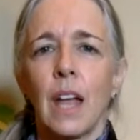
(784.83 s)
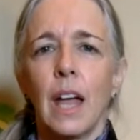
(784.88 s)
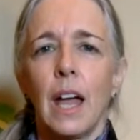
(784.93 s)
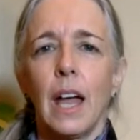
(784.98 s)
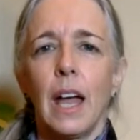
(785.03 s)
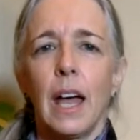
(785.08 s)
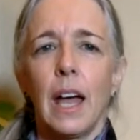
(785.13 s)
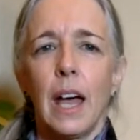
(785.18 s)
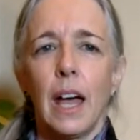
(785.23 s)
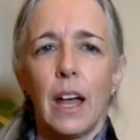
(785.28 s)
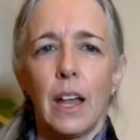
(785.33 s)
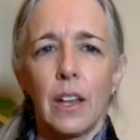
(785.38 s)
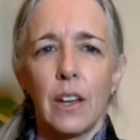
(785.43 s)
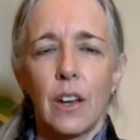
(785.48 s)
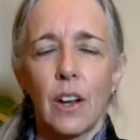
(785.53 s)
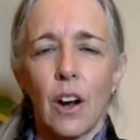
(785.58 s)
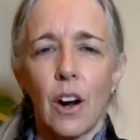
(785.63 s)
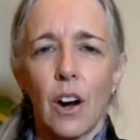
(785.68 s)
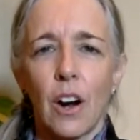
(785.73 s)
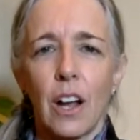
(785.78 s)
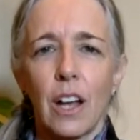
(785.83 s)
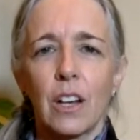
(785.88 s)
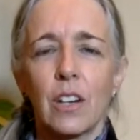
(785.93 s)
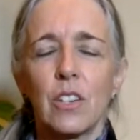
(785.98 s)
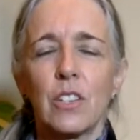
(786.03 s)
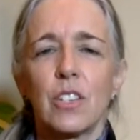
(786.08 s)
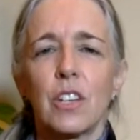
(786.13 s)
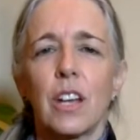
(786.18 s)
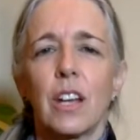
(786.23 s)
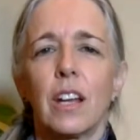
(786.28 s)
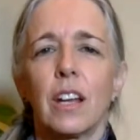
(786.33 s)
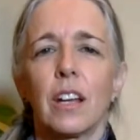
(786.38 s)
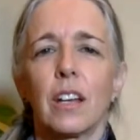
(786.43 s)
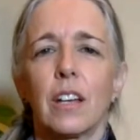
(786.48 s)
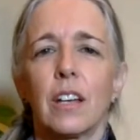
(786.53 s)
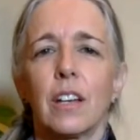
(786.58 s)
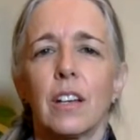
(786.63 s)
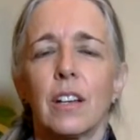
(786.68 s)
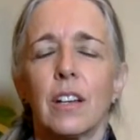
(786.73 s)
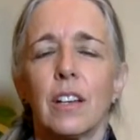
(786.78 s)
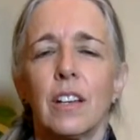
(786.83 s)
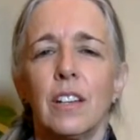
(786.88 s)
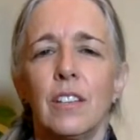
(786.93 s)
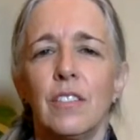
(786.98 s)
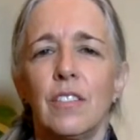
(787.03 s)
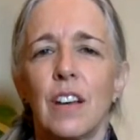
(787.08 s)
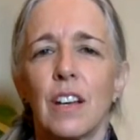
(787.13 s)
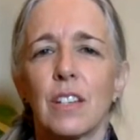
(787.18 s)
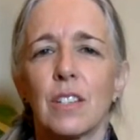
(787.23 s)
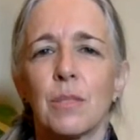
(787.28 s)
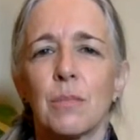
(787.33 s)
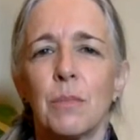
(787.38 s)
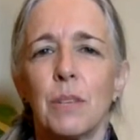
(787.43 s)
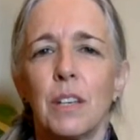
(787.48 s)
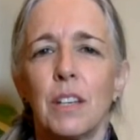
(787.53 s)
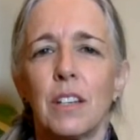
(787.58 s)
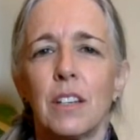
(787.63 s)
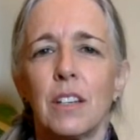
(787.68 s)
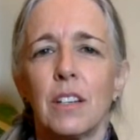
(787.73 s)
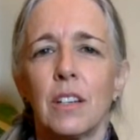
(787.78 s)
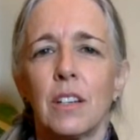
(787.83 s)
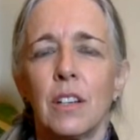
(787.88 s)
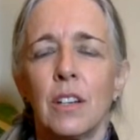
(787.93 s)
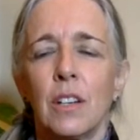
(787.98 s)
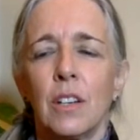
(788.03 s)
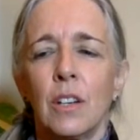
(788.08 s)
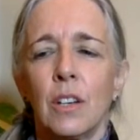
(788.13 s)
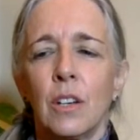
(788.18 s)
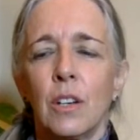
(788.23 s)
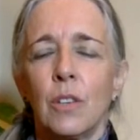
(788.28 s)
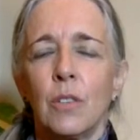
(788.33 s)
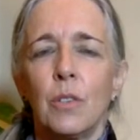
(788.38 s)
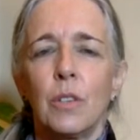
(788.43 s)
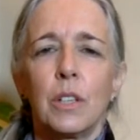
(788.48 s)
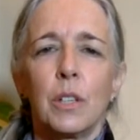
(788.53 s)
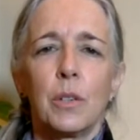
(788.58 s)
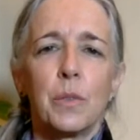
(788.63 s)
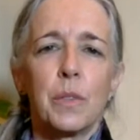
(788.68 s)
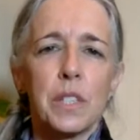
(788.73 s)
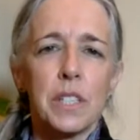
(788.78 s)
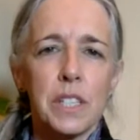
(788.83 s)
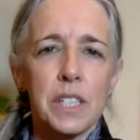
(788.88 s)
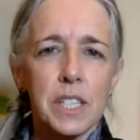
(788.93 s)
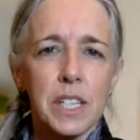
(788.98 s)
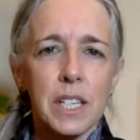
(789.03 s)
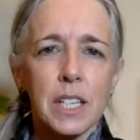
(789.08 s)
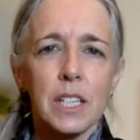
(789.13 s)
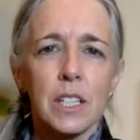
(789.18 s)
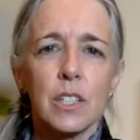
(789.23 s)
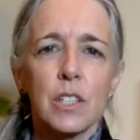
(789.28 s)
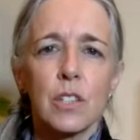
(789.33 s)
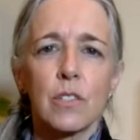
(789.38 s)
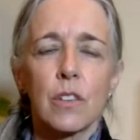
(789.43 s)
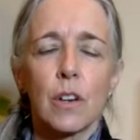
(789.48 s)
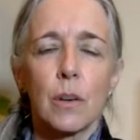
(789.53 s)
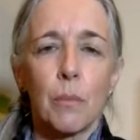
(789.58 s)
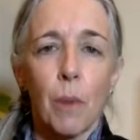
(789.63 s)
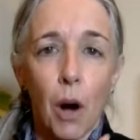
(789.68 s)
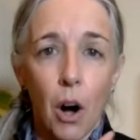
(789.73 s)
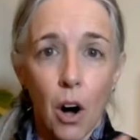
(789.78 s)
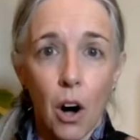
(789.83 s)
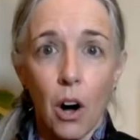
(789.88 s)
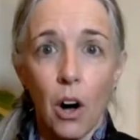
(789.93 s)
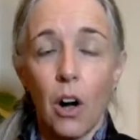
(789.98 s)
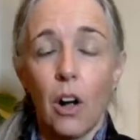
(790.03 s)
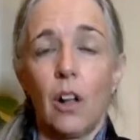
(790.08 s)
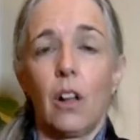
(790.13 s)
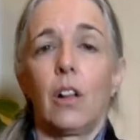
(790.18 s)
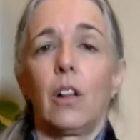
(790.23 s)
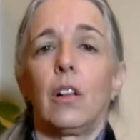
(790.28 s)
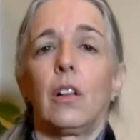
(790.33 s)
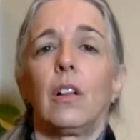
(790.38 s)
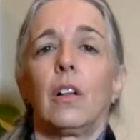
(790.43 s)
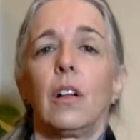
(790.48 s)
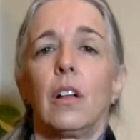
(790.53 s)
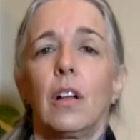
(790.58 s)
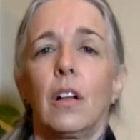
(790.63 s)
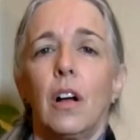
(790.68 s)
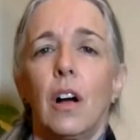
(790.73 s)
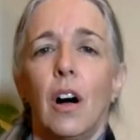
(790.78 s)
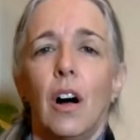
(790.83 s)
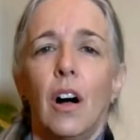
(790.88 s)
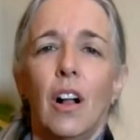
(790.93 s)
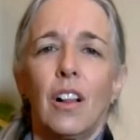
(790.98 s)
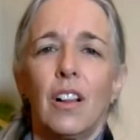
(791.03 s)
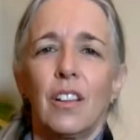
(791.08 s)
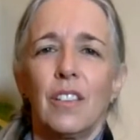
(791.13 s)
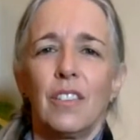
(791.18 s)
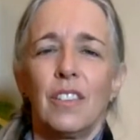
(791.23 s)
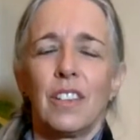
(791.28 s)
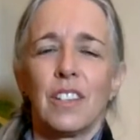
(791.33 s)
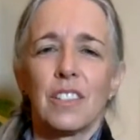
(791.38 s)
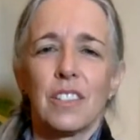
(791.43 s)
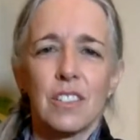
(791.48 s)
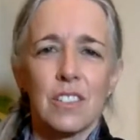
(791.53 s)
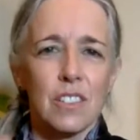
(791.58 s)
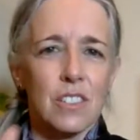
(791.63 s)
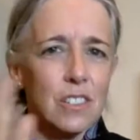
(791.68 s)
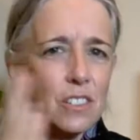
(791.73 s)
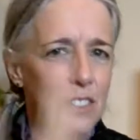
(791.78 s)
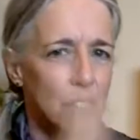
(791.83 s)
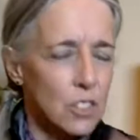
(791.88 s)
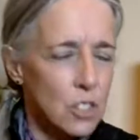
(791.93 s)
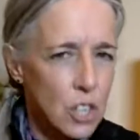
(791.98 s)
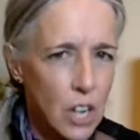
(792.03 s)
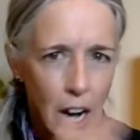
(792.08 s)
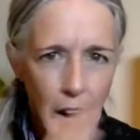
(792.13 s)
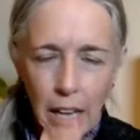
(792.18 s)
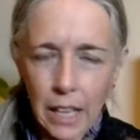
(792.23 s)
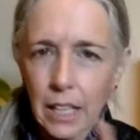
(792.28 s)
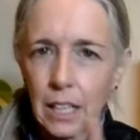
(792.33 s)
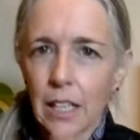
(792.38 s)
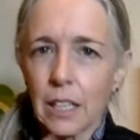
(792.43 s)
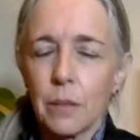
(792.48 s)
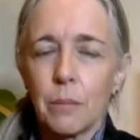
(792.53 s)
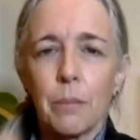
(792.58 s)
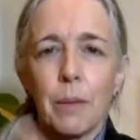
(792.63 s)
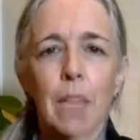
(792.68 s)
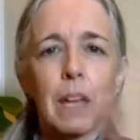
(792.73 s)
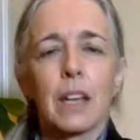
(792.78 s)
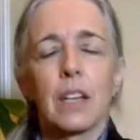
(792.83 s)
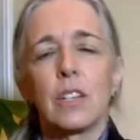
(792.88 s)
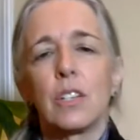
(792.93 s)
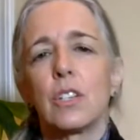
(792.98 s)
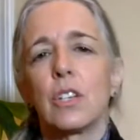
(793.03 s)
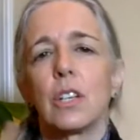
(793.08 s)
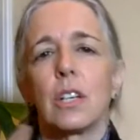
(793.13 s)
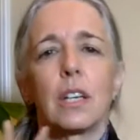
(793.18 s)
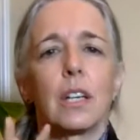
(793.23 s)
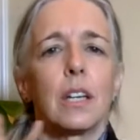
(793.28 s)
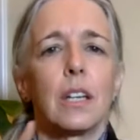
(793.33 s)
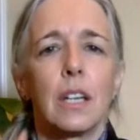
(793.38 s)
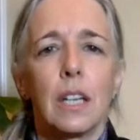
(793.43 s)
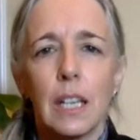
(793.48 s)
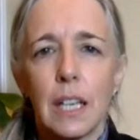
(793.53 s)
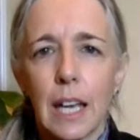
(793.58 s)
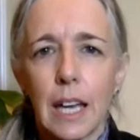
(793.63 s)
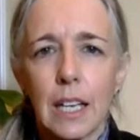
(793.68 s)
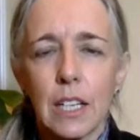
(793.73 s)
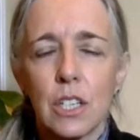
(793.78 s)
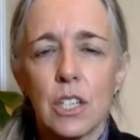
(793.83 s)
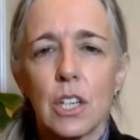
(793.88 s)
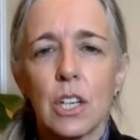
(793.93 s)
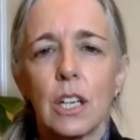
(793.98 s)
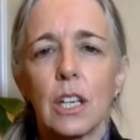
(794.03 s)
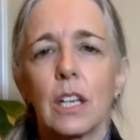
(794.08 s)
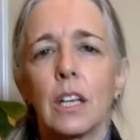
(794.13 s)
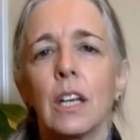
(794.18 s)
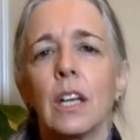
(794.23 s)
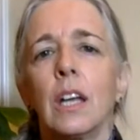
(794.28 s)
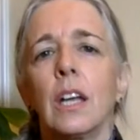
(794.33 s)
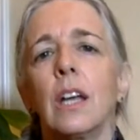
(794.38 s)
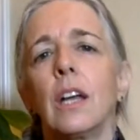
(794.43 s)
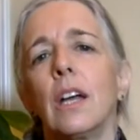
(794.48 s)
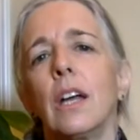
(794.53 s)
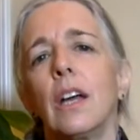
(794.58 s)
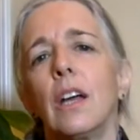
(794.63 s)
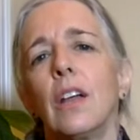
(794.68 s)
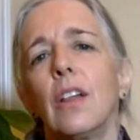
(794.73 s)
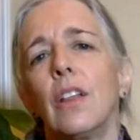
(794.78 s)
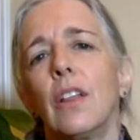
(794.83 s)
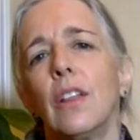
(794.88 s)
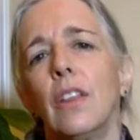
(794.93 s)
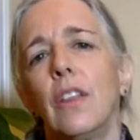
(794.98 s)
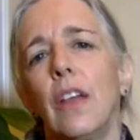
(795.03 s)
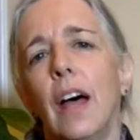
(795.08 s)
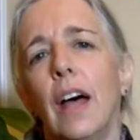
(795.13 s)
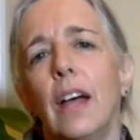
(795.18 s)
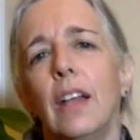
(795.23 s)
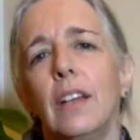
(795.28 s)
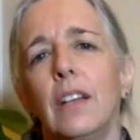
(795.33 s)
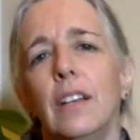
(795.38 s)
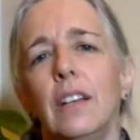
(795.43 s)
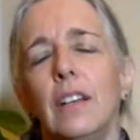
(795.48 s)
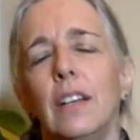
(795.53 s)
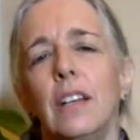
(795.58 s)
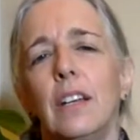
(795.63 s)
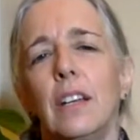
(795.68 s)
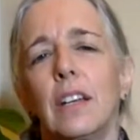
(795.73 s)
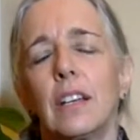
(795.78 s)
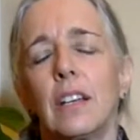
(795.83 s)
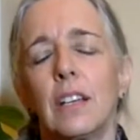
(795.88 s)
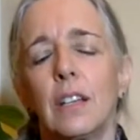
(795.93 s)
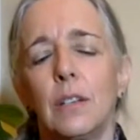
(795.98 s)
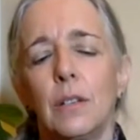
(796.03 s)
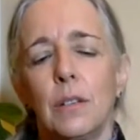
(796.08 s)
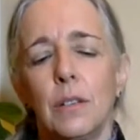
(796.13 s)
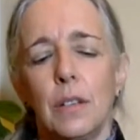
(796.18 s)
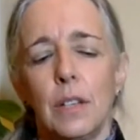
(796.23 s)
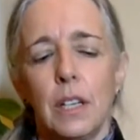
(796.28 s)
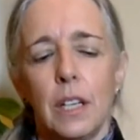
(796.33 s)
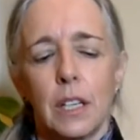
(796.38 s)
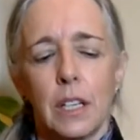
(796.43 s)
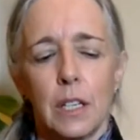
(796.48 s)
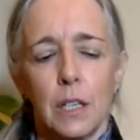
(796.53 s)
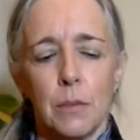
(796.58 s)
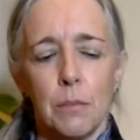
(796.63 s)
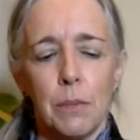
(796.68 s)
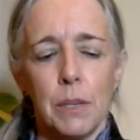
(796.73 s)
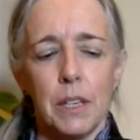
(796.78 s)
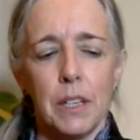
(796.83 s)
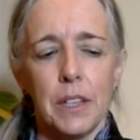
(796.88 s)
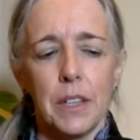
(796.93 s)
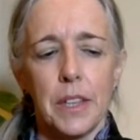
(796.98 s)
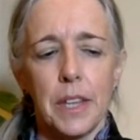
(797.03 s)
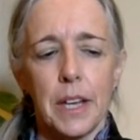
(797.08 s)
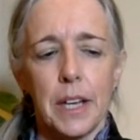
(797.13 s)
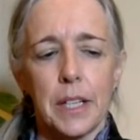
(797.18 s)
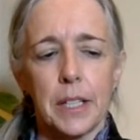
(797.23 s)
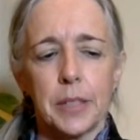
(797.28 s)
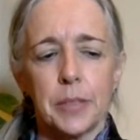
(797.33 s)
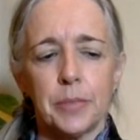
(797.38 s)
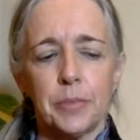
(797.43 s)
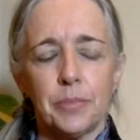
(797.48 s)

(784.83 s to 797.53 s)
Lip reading: and our energetic investment really recedes from all of its tracking and managing and engaging, then it can be that